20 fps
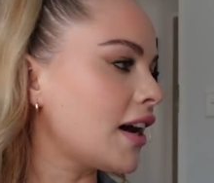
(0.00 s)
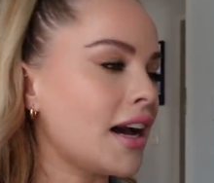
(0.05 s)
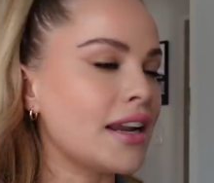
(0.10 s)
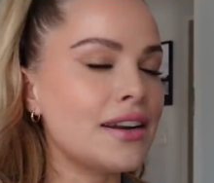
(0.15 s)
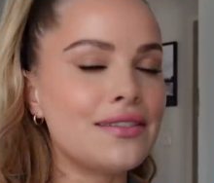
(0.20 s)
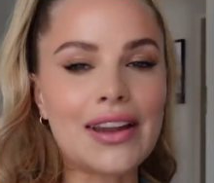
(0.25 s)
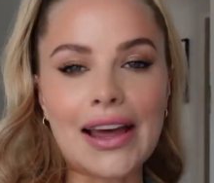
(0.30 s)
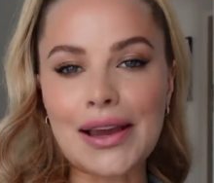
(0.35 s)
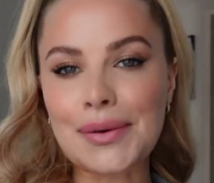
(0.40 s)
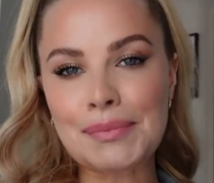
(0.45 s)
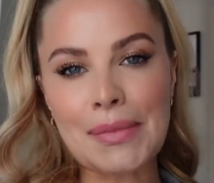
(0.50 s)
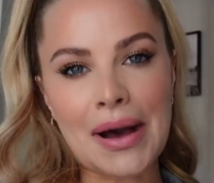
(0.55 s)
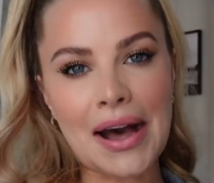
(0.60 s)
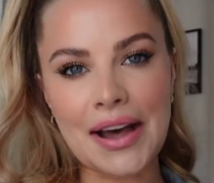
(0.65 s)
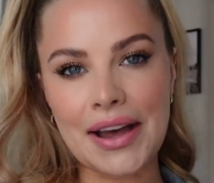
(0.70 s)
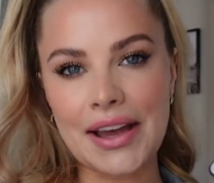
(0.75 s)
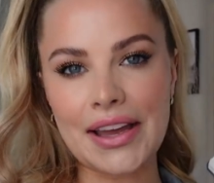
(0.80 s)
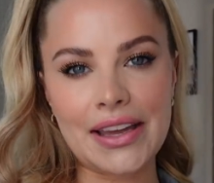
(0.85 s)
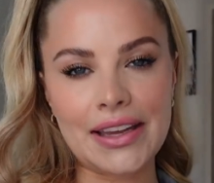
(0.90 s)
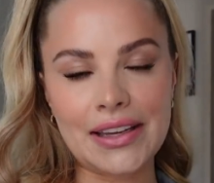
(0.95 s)
kind of like
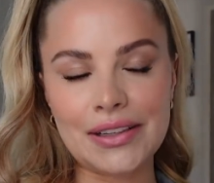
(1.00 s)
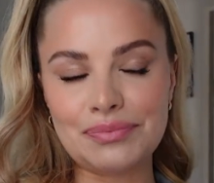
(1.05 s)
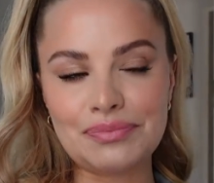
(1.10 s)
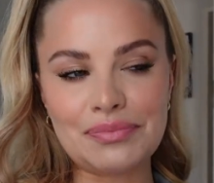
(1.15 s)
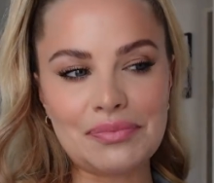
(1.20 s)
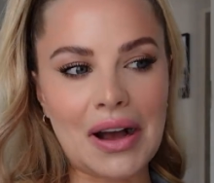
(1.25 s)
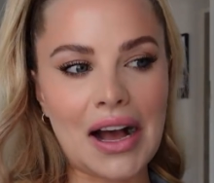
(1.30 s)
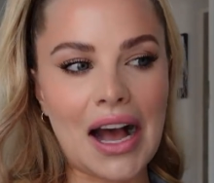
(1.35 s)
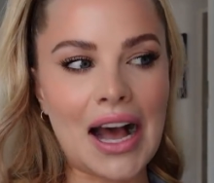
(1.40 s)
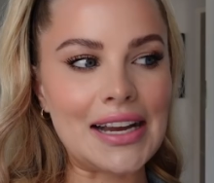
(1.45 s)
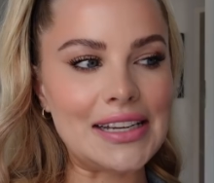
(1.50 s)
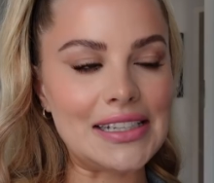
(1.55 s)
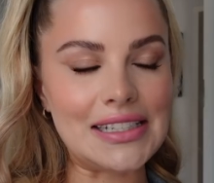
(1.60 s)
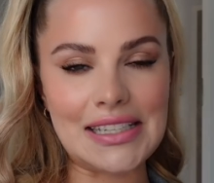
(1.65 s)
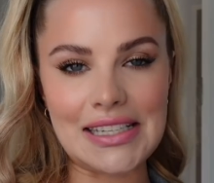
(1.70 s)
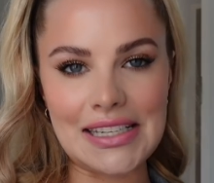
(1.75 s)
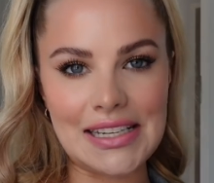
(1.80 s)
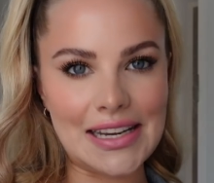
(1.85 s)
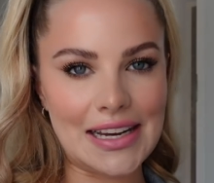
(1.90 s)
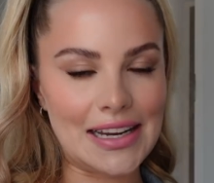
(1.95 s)
my
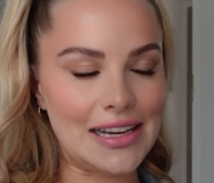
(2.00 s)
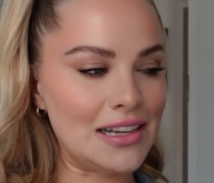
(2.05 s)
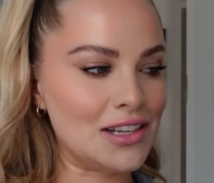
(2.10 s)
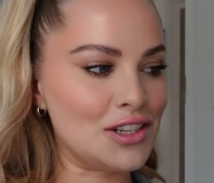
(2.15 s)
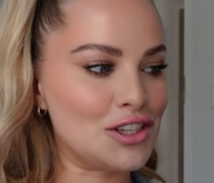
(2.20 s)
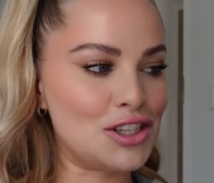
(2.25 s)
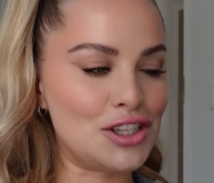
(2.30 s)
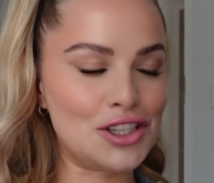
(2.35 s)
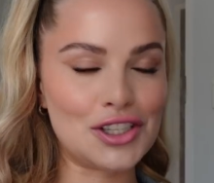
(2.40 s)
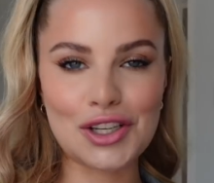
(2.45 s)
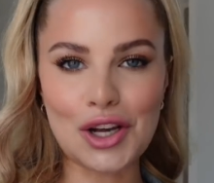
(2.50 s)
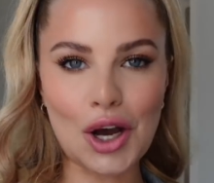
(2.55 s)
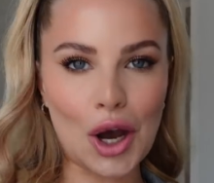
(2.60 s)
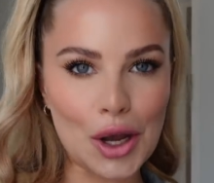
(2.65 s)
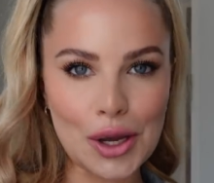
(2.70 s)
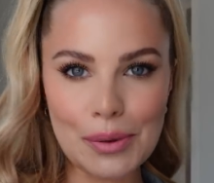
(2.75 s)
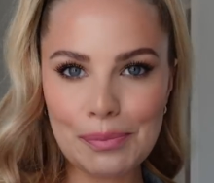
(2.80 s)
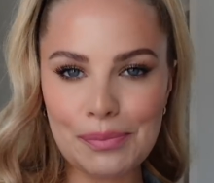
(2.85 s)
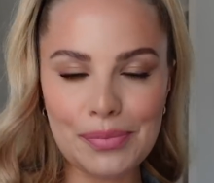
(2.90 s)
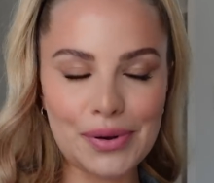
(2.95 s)
idea
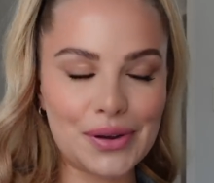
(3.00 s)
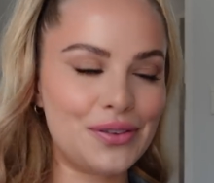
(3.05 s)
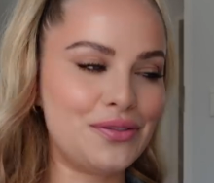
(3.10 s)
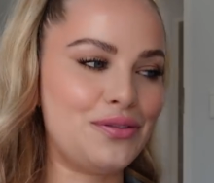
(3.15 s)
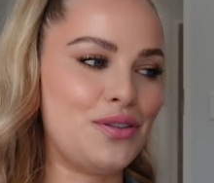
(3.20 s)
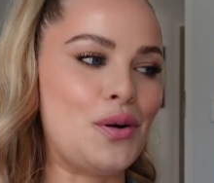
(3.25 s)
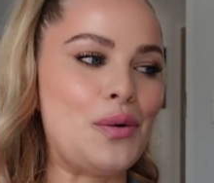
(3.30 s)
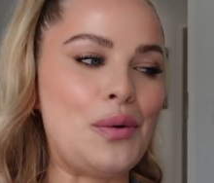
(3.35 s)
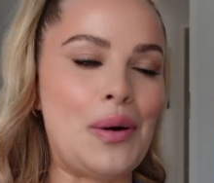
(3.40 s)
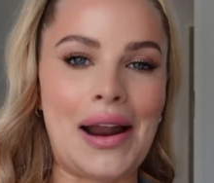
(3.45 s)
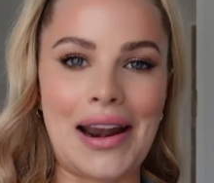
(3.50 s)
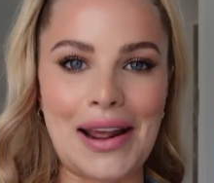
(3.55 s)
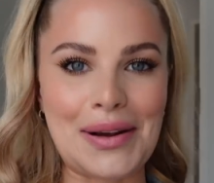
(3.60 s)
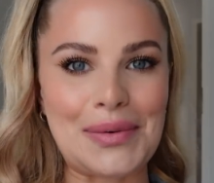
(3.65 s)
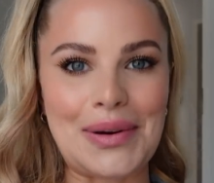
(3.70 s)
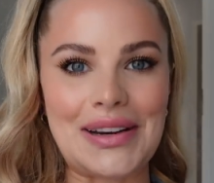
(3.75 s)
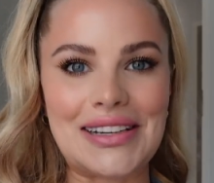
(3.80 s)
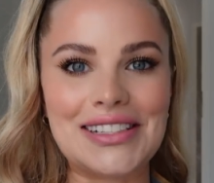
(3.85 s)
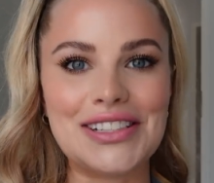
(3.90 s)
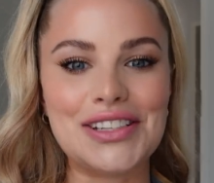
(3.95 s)
scope for what I
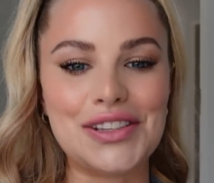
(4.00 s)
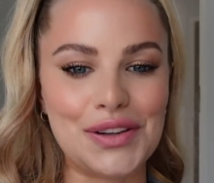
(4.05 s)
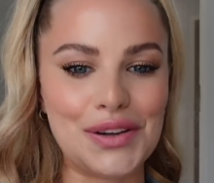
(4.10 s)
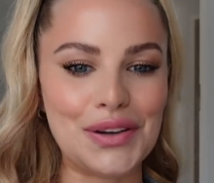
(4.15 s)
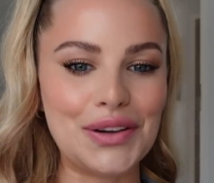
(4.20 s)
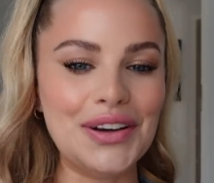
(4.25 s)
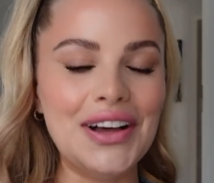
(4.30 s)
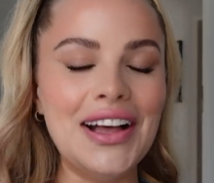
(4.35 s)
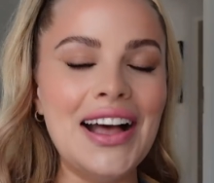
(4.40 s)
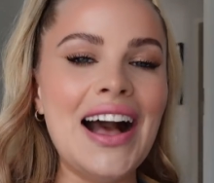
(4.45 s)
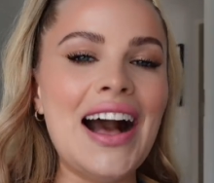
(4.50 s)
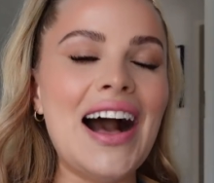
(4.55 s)
want to do.